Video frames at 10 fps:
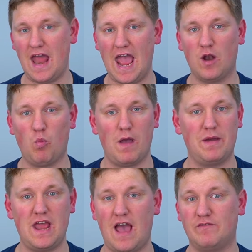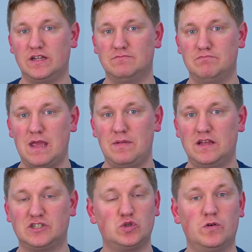and women having
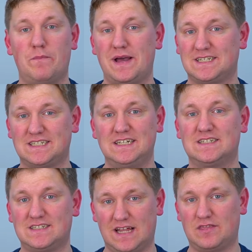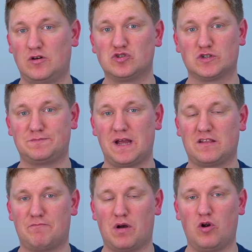maybe two of the best seasons that those
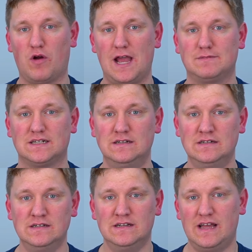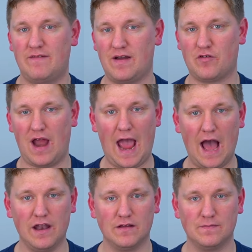respective programs have ever
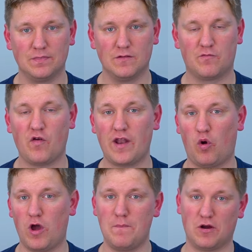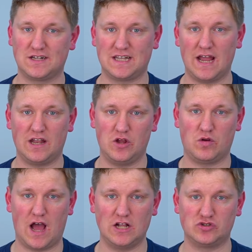had. Fred Hoiberg signed a new
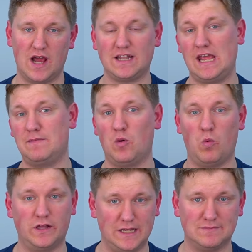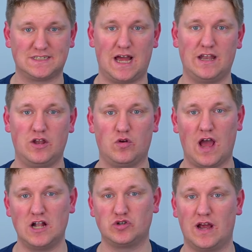contract. Amy Williams signed a new
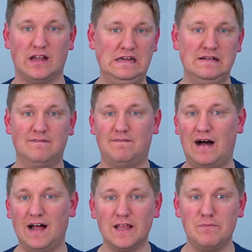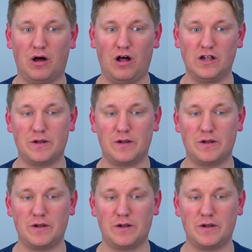contract. Volleyball,